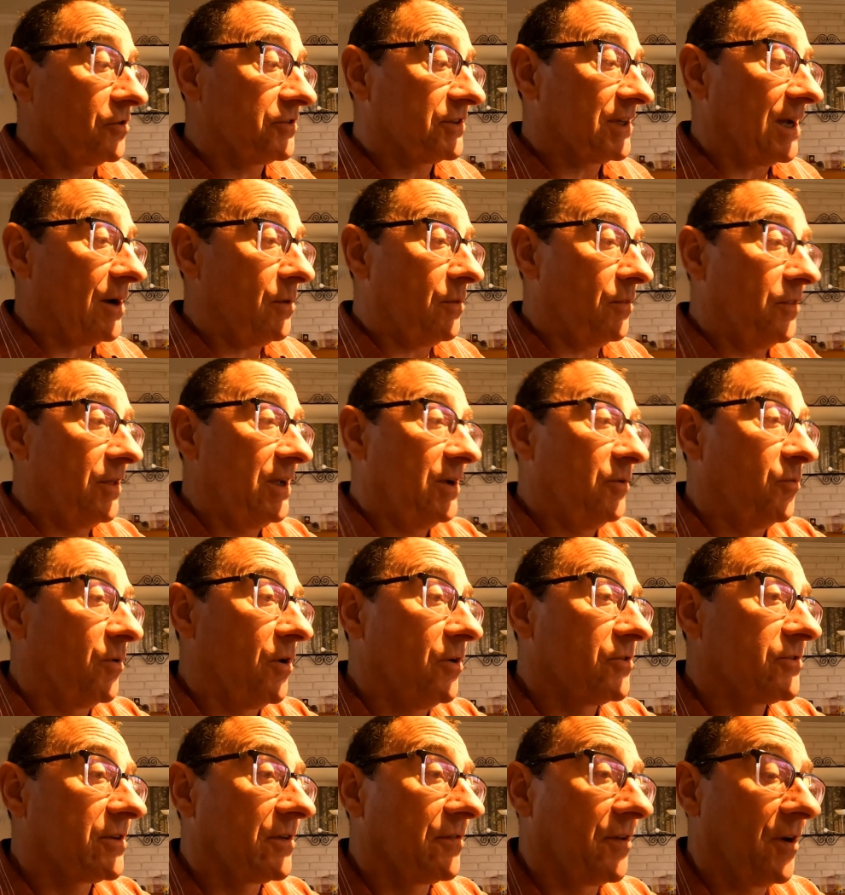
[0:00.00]
sort out the
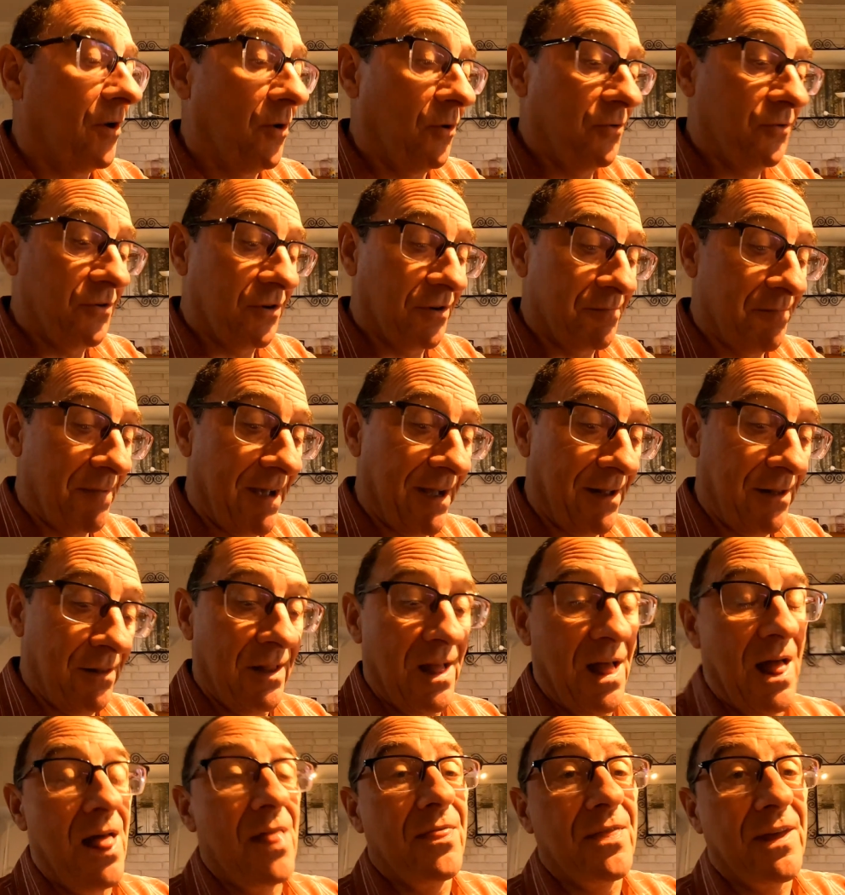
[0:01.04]
rolls of the one hundred mil.